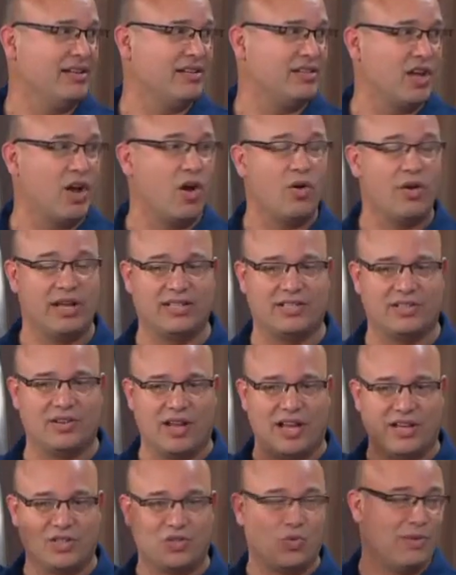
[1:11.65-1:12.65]
So it
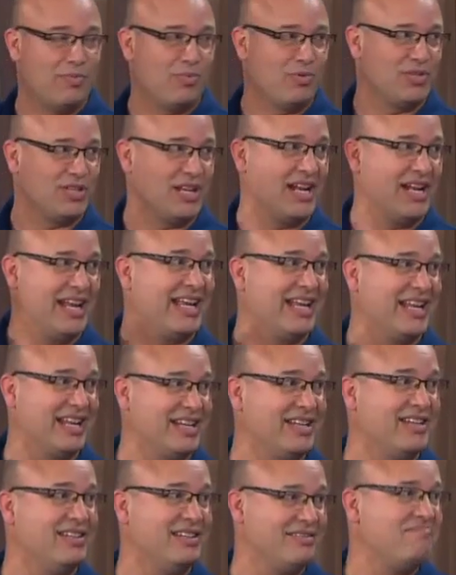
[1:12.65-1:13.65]
still has 20% it
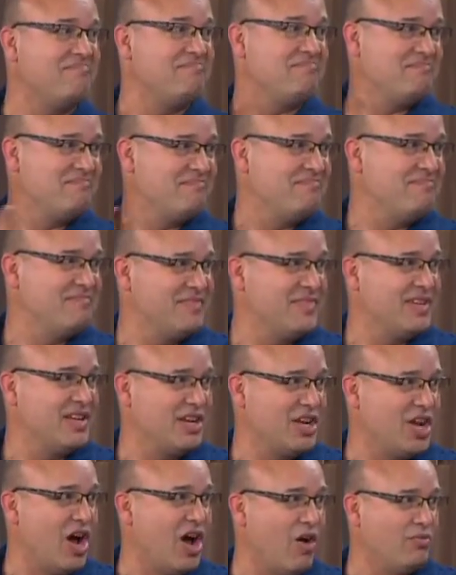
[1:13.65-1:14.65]
could
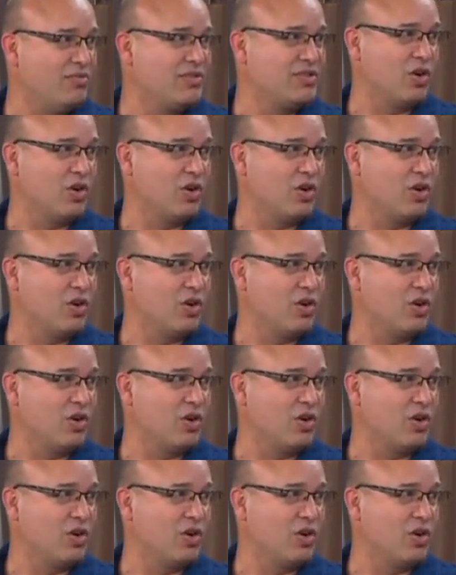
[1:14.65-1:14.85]
go.